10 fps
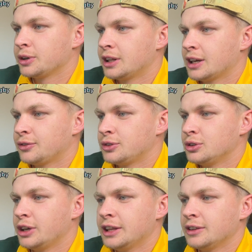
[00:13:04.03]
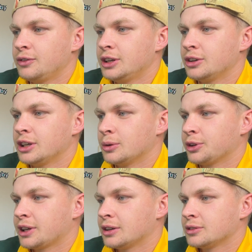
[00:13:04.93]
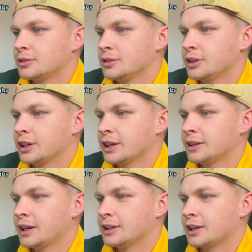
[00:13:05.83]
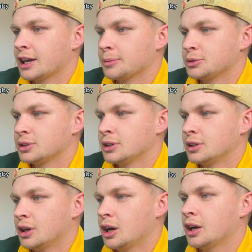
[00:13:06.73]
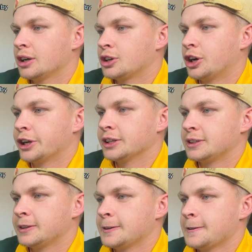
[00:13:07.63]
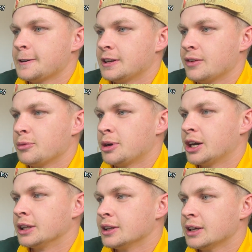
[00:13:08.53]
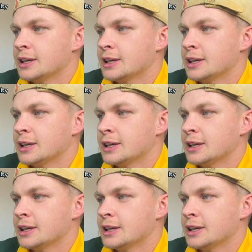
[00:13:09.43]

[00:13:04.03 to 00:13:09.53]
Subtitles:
have to end the video here without looking at the handicaps. Oh, got it. Never mind.